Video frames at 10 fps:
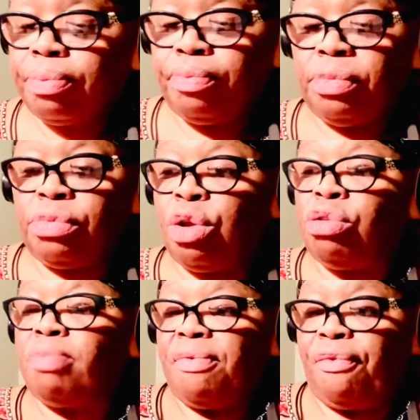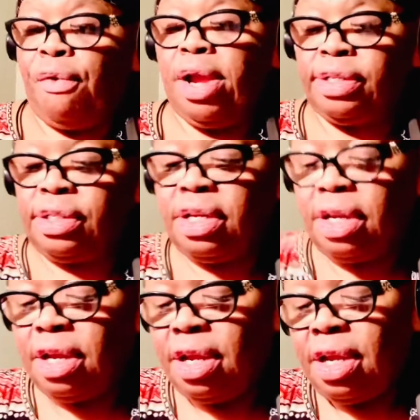Excuse my friends.
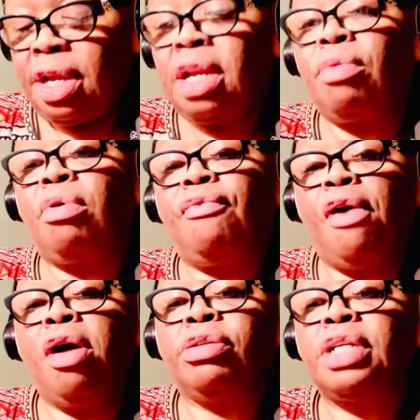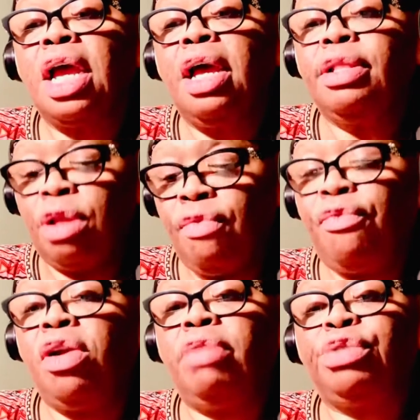In the reverse, they're
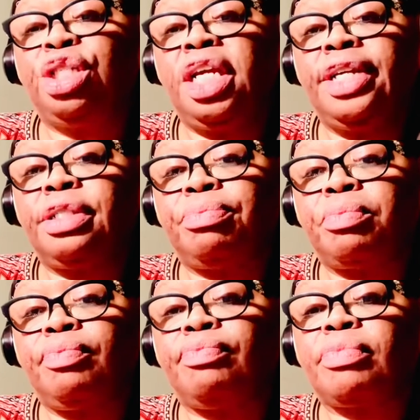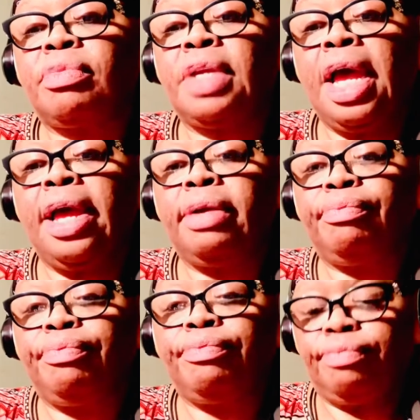full of shit. Okay?
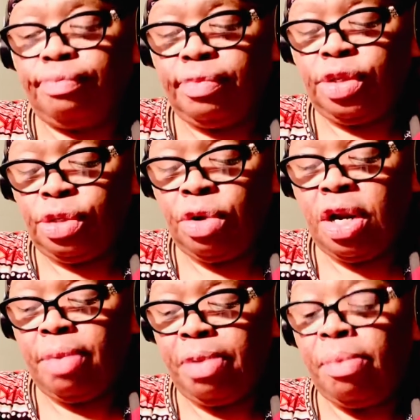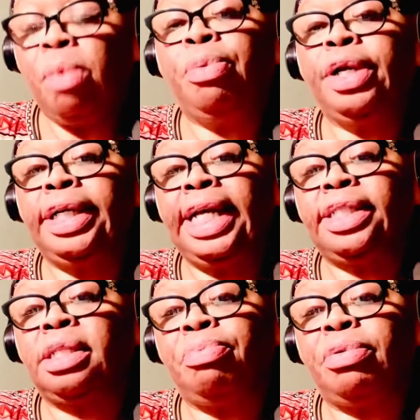Straight up. I'm going to put it that
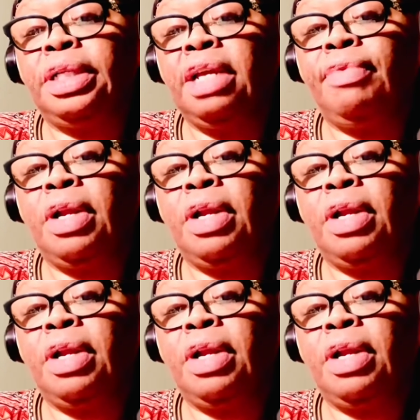simple. Leave it